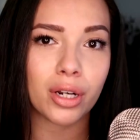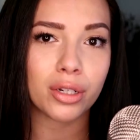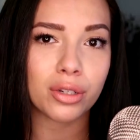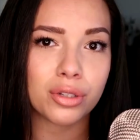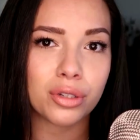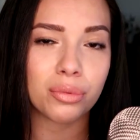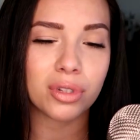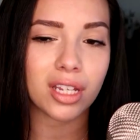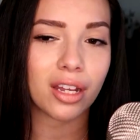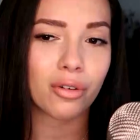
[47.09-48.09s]
on YouTube
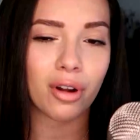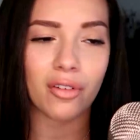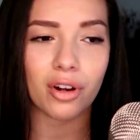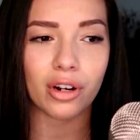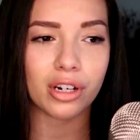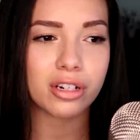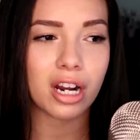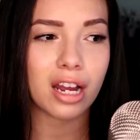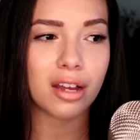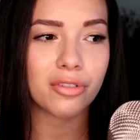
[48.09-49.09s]
because I don't have a hard
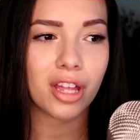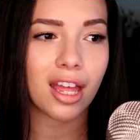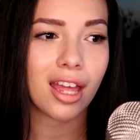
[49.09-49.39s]
drive.